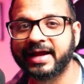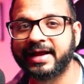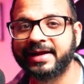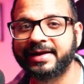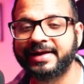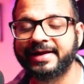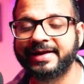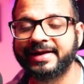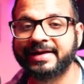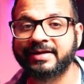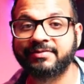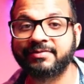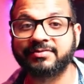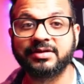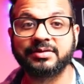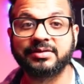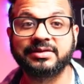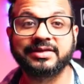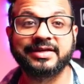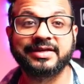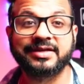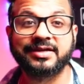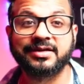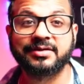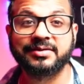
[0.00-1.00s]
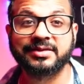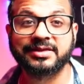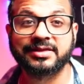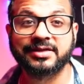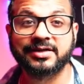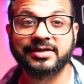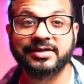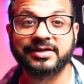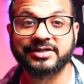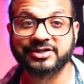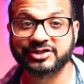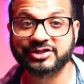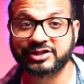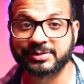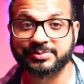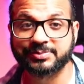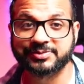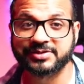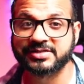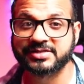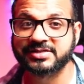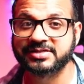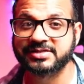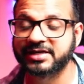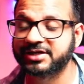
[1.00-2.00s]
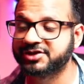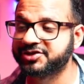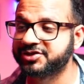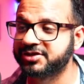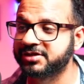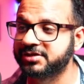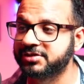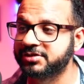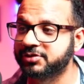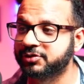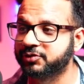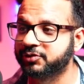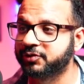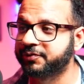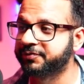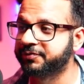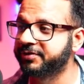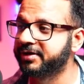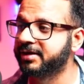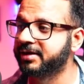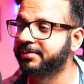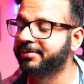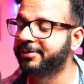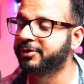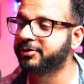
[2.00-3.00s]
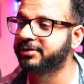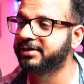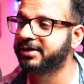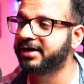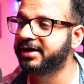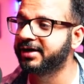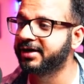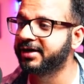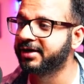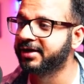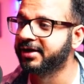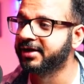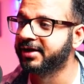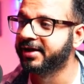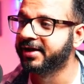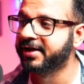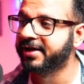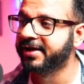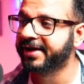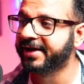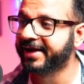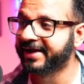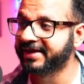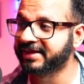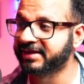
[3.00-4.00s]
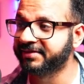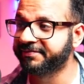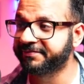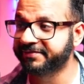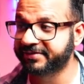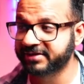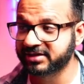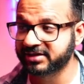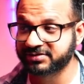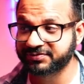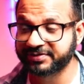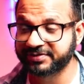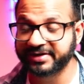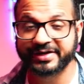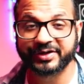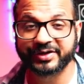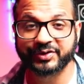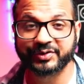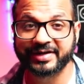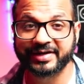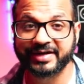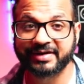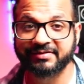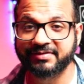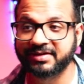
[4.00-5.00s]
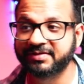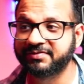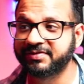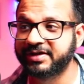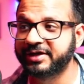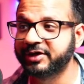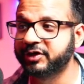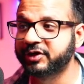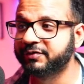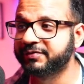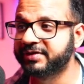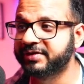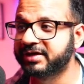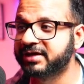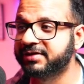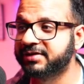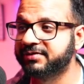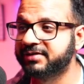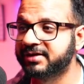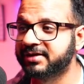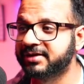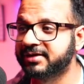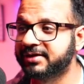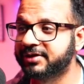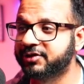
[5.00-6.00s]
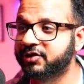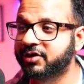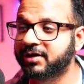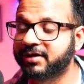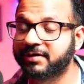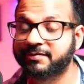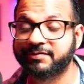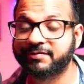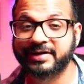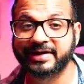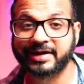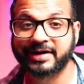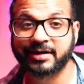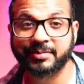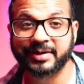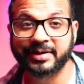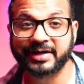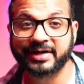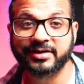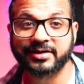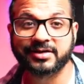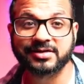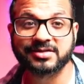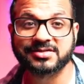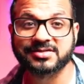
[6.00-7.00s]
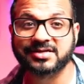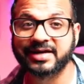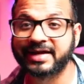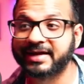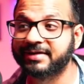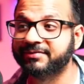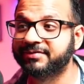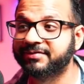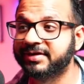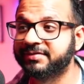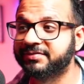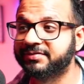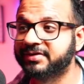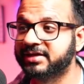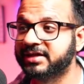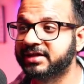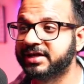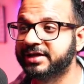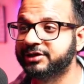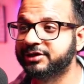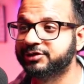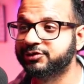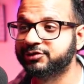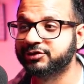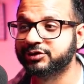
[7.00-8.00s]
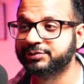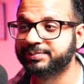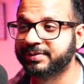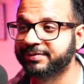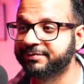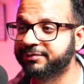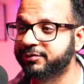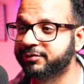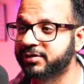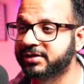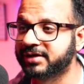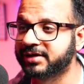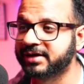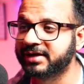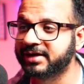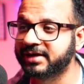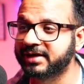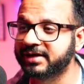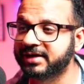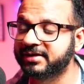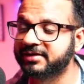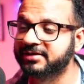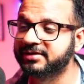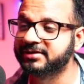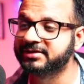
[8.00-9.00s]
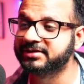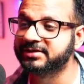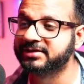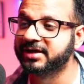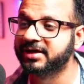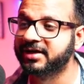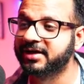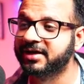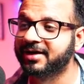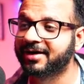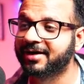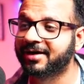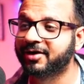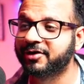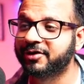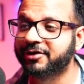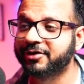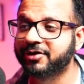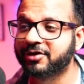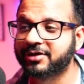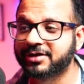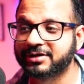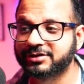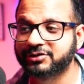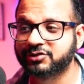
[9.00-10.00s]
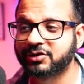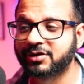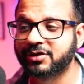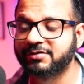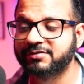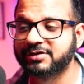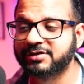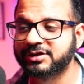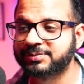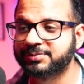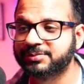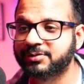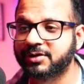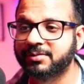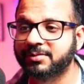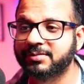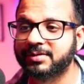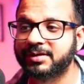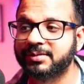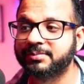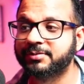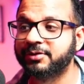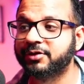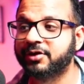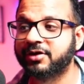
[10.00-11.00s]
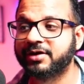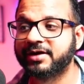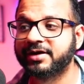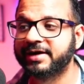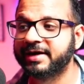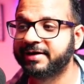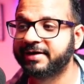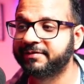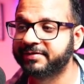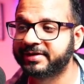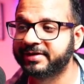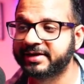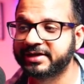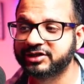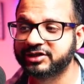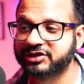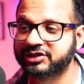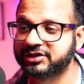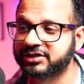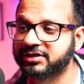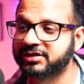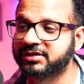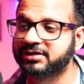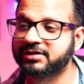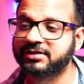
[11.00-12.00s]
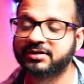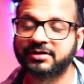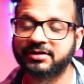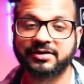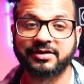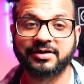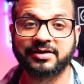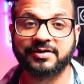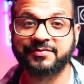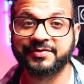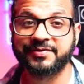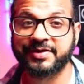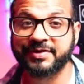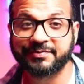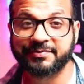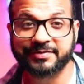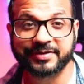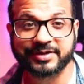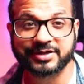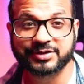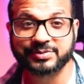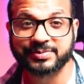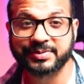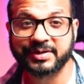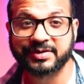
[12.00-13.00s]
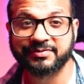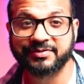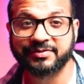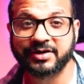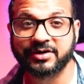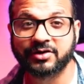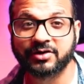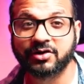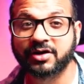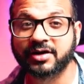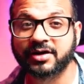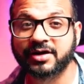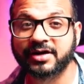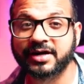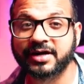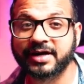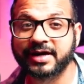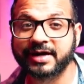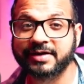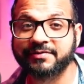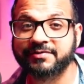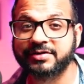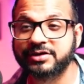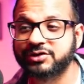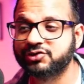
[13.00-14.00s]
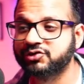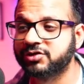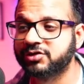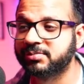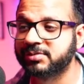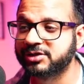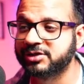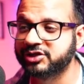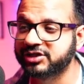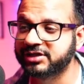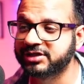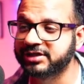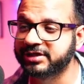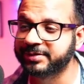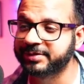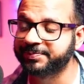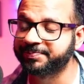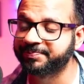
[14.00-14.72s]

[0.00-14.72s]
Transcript: link will there in the description section, so don't worry about that. In the first video, day one video, we covered the Docker fundamentals, like what were the issues before containers, how Docker solved this problem, Docker definition, difference between Docker and a virtual machine,